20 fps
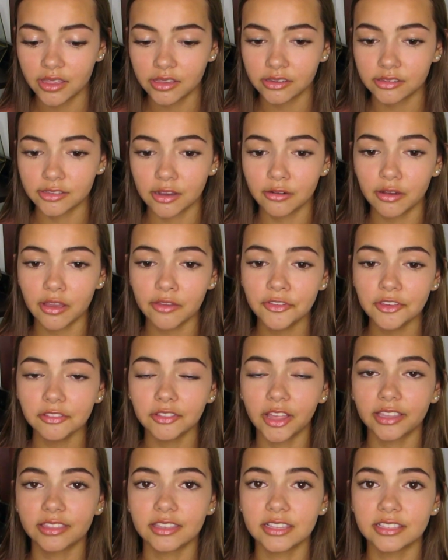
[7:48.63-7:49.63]
So if you
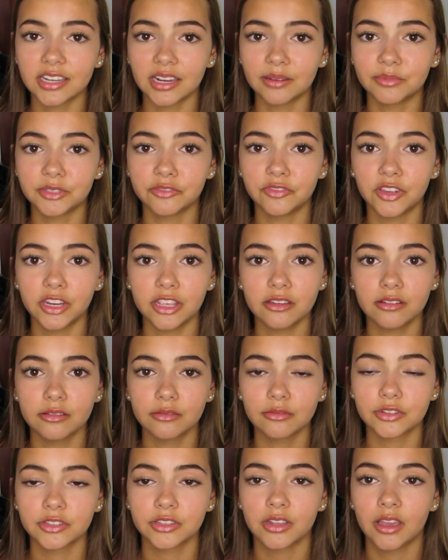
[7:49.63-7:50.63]
like these types of
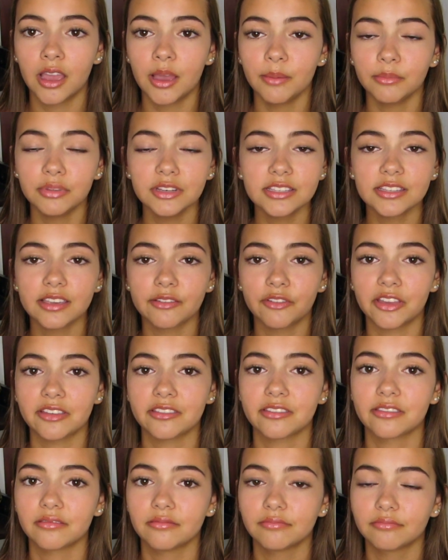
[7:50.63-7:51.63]
videos, please give
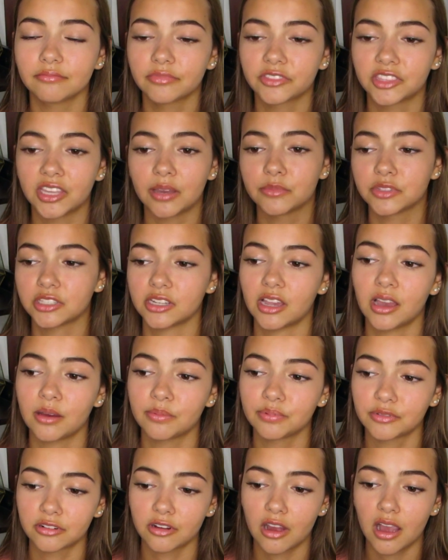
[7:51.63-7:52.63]
it a thumbs
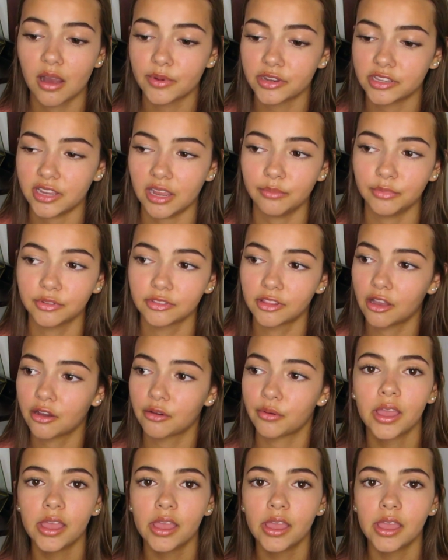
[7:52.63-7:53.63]
up or comment down
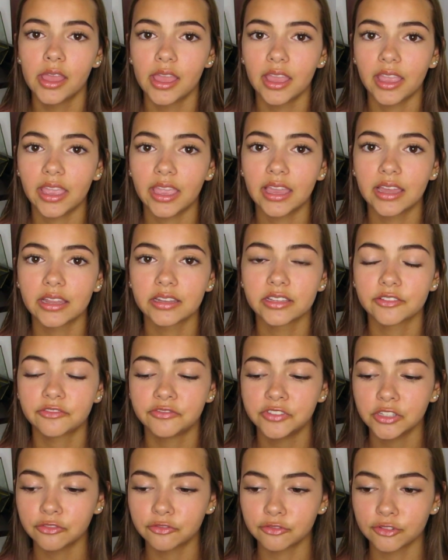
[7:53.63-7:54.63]
below. And
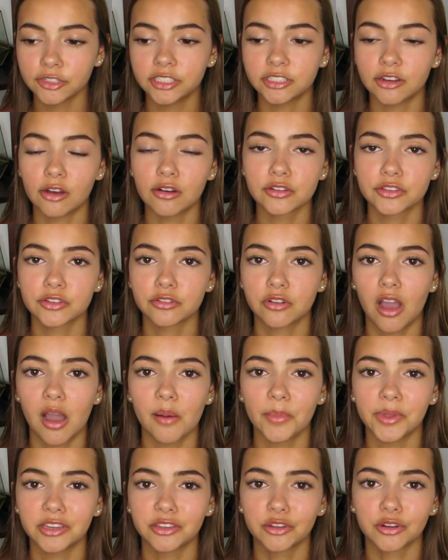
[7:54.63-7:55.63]
feel free to also
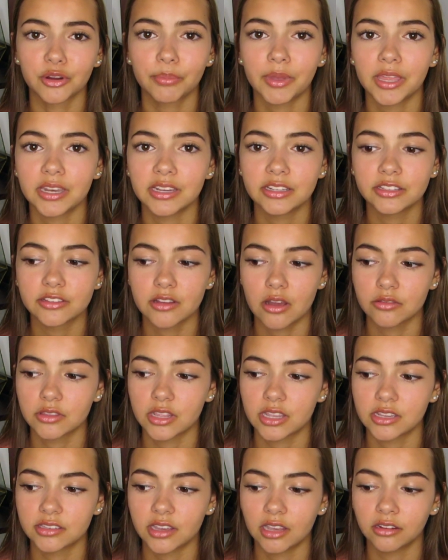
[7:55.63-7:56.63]
comment your opinions on
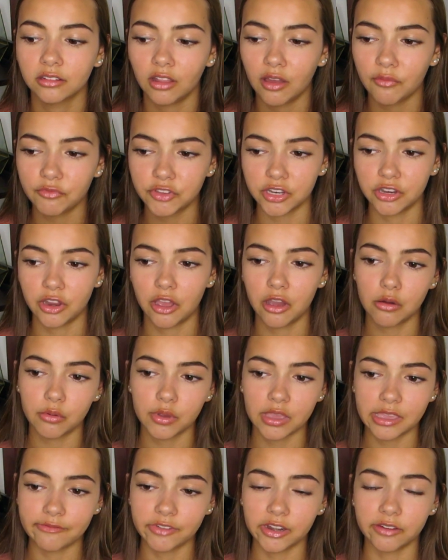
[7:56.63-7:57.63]
this. I'd love to
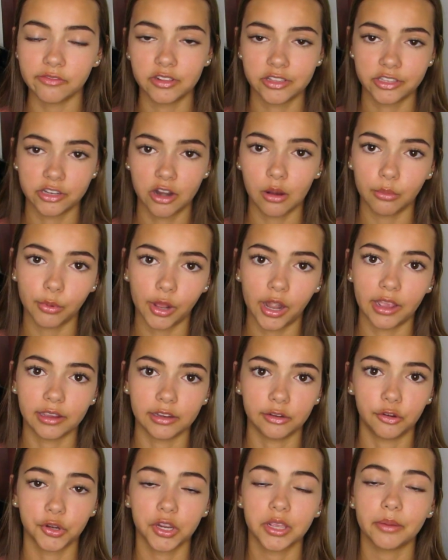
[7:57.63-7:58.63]
know, even if it's not what I
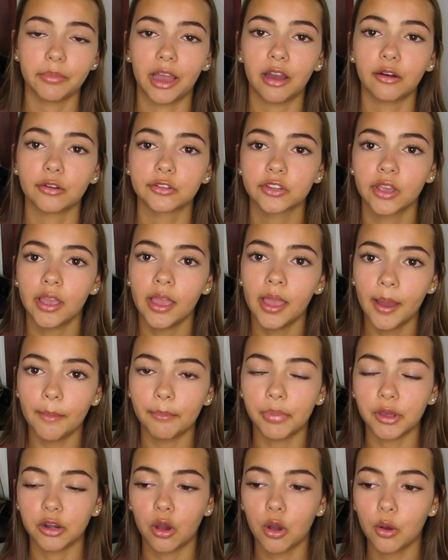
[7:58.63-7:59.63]
agree about,
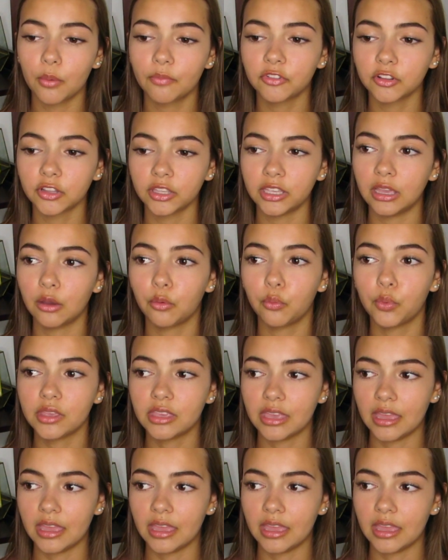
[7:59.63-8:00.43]
but hopefully we